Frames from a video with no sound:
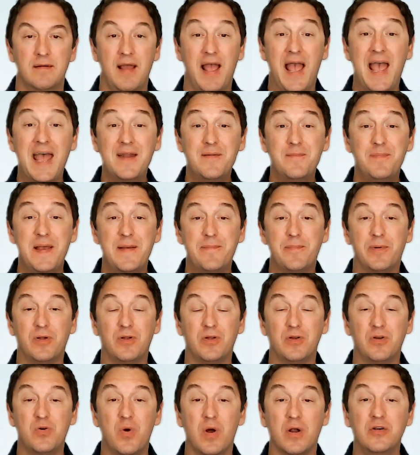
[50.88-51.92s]
and
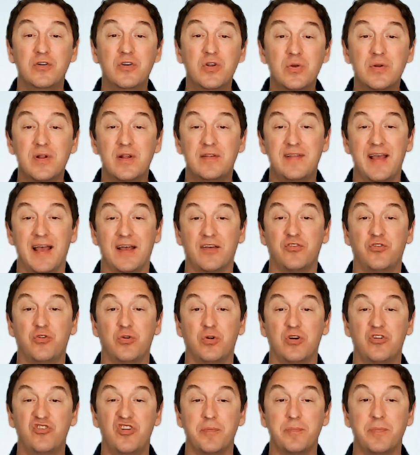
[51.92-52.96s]
people who are new to tech
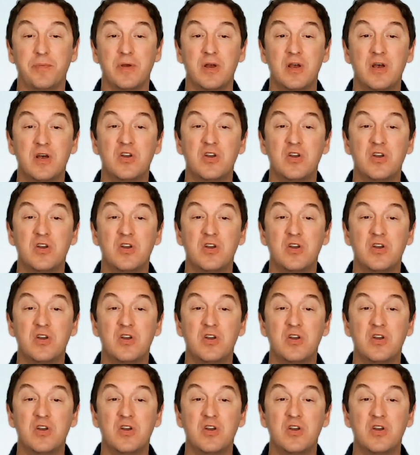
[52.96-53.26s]
stewardship